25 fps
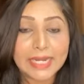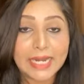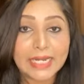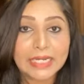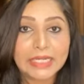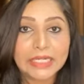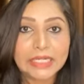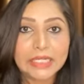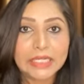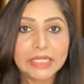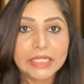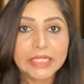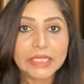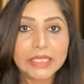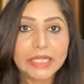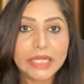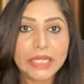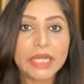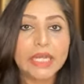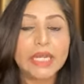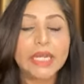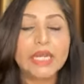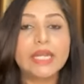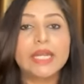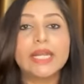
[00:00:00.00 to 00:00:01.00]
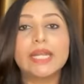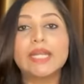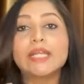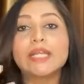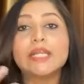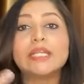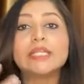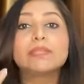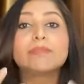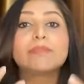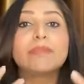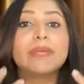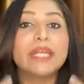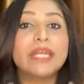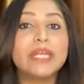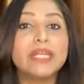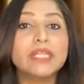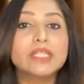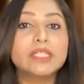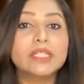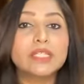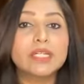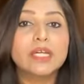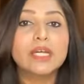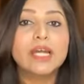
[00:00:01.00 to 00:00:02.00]
and they get
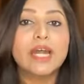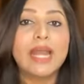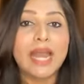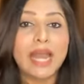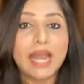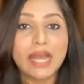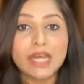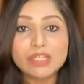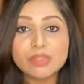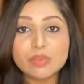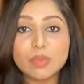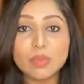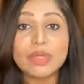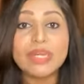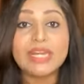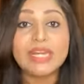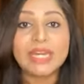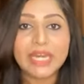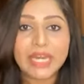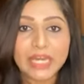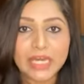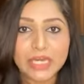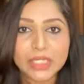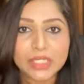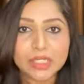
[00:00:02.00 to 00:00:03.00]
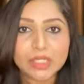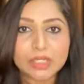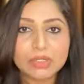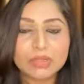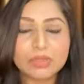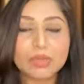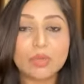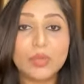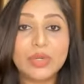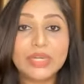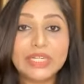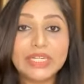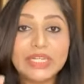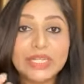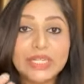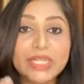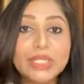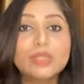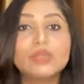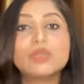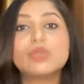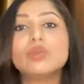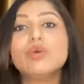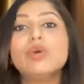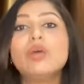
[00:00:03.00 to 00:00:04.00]
displaced as we age. So we
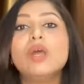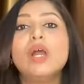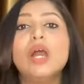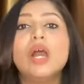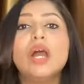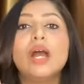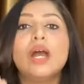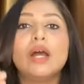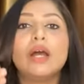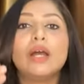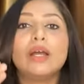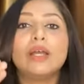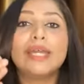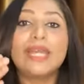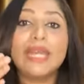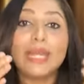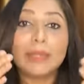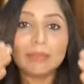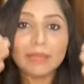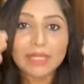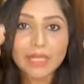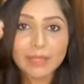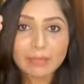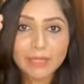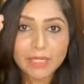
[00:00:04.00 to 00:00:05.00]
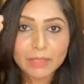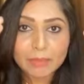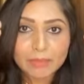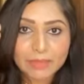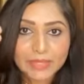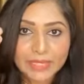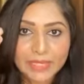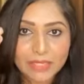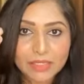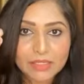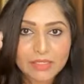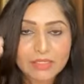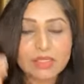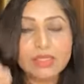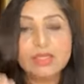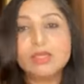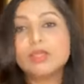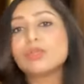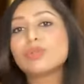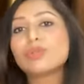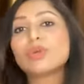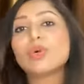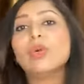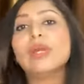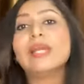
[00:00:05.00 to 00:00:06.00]
need to keep them in place.
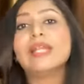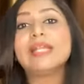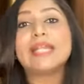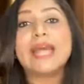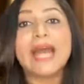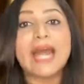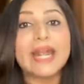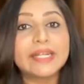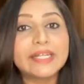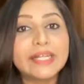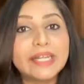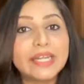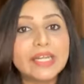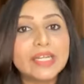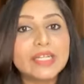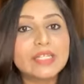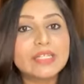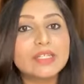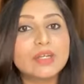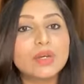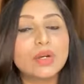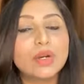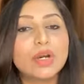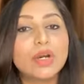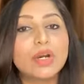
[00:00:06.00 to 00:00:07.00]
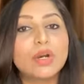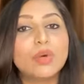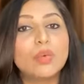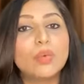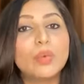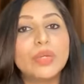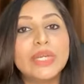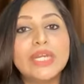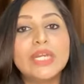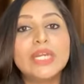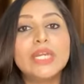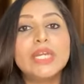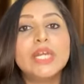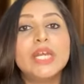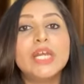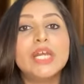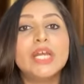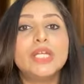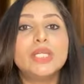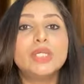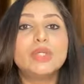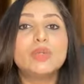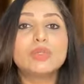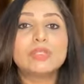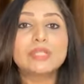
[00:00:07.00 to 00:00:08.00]
So in that case, we
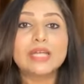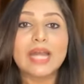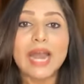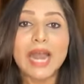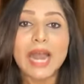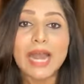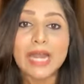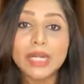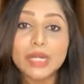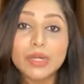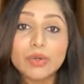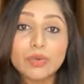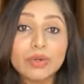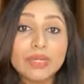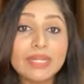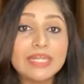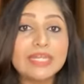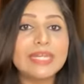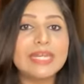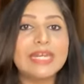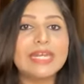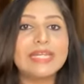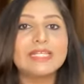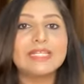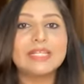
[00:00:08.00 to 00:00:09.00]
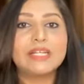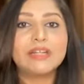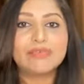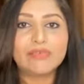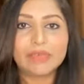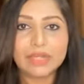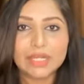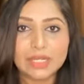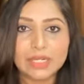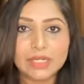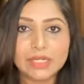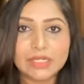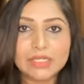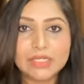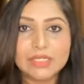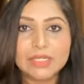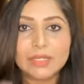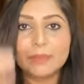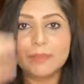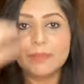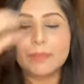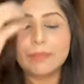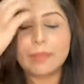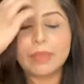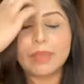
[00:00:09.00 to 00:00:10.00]
use hyaluronic acid fillers,
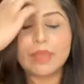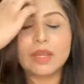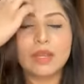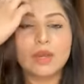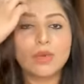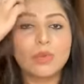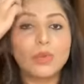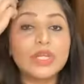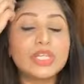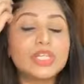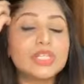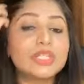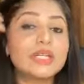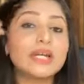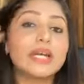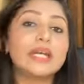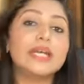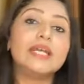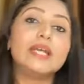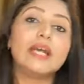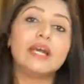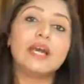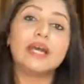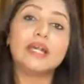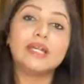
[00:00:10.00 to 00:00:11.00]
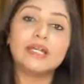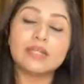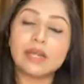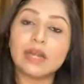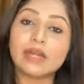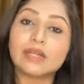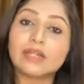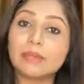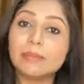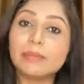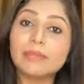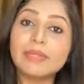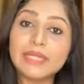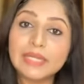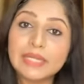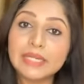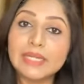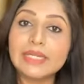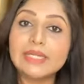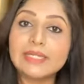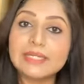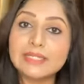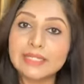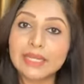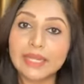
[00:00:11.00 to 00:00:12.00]
which are
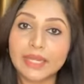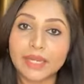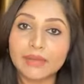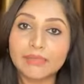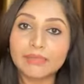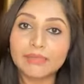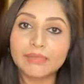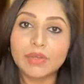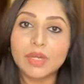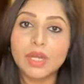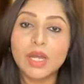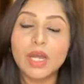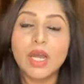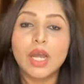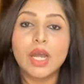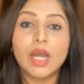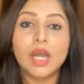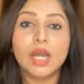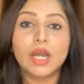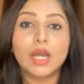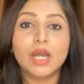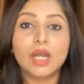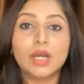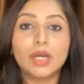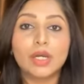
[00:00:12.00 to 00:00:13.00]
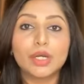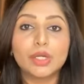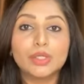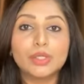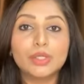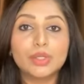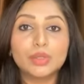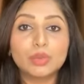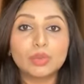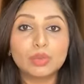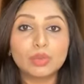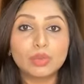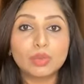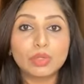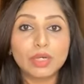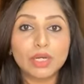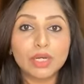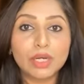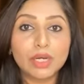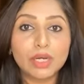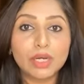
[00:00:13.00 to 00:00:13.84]
completely safe to